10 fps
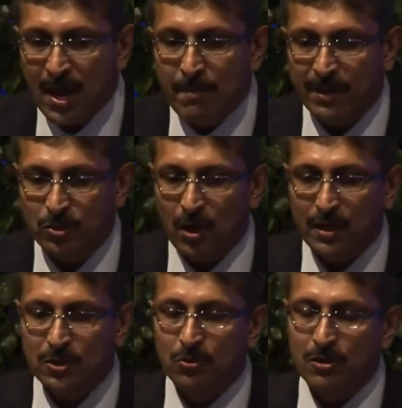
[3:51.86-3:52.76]
my talk
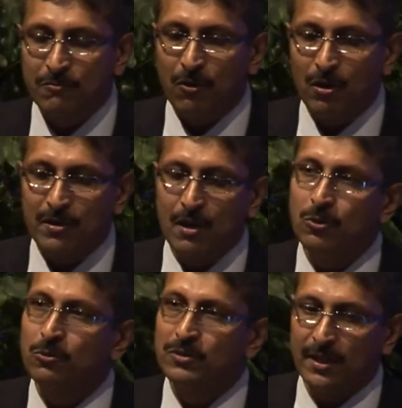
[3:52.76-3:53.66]
is going to revolve around
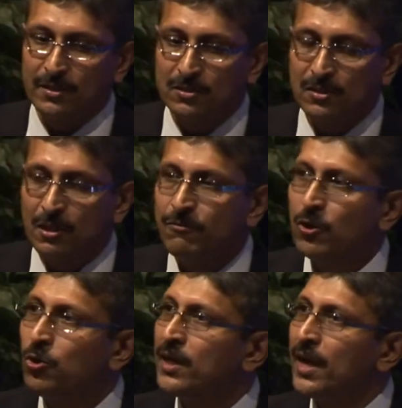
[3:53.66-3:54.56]
two things. If you
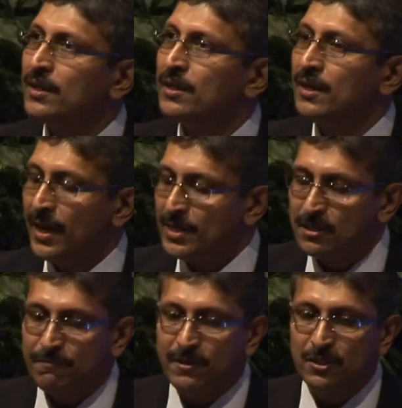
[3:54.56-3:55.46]
look at
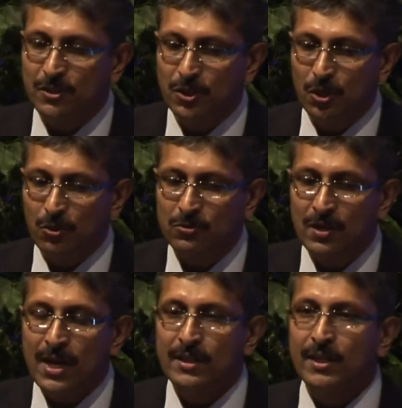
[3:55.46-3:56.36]
SFA CTO,
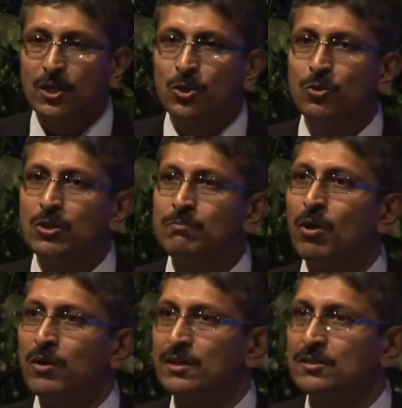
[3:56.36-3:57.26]
there are two
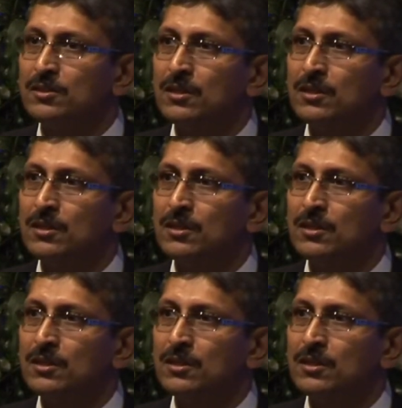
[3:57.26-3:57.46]
components.